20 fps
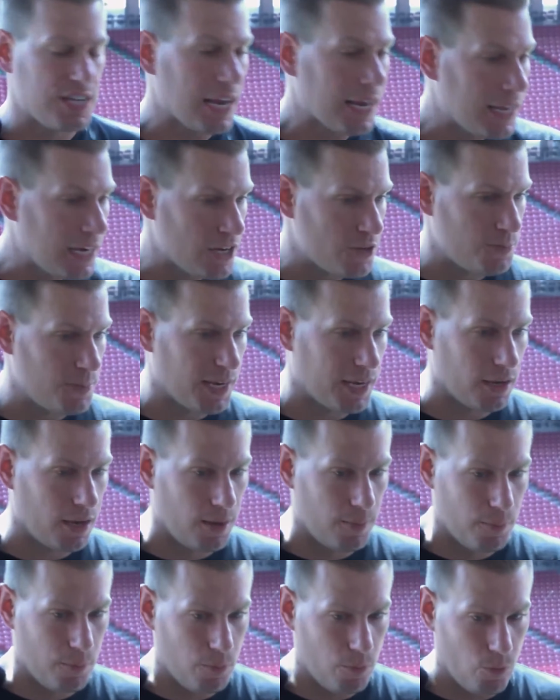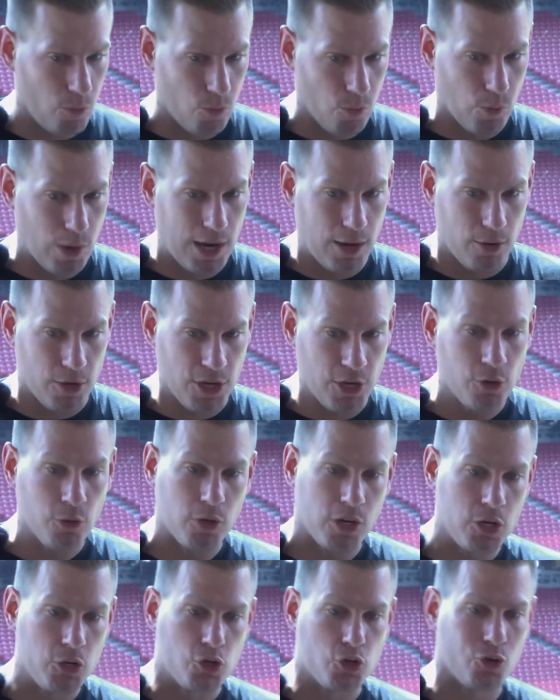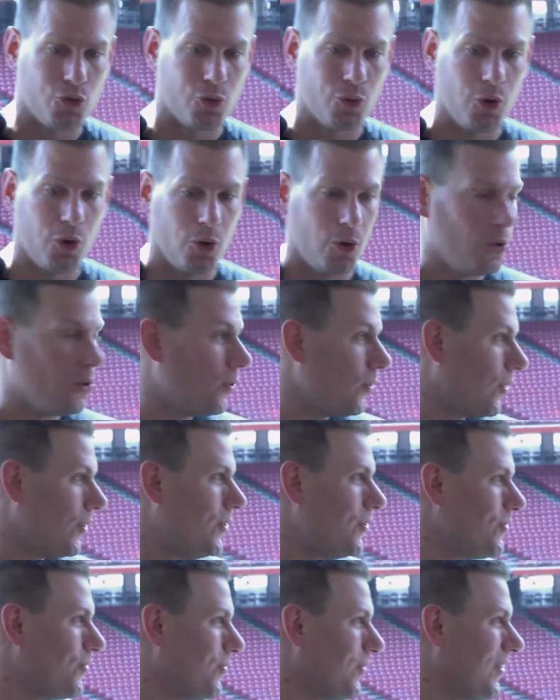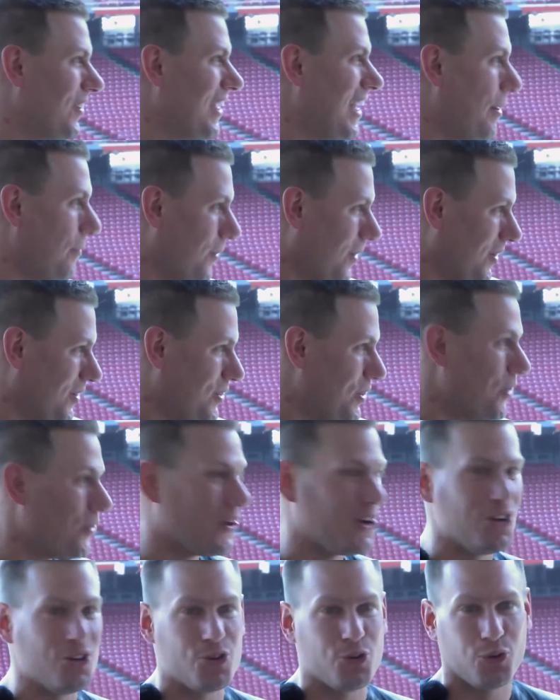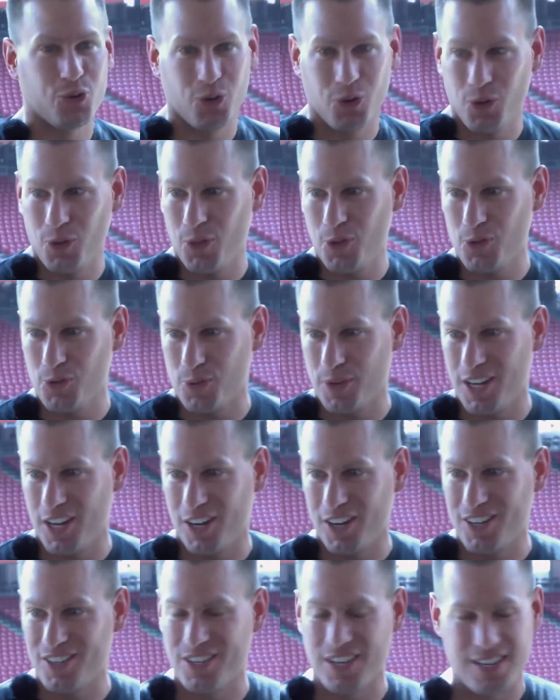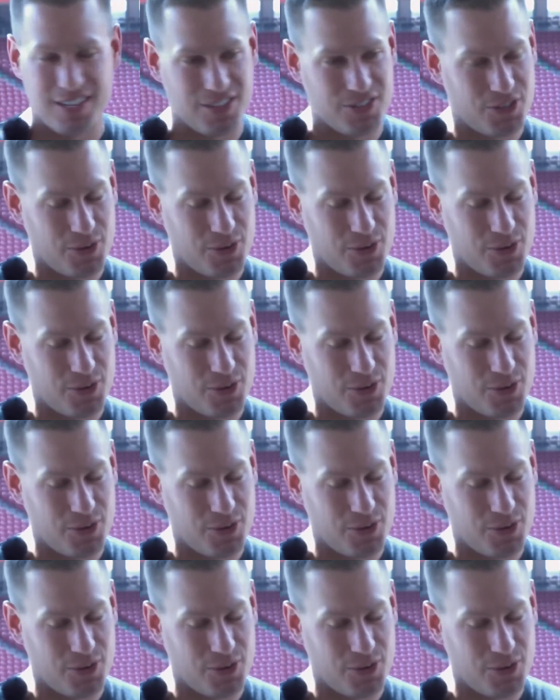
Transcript: second has become Well, you don't control those networks. You don't control those redundancies.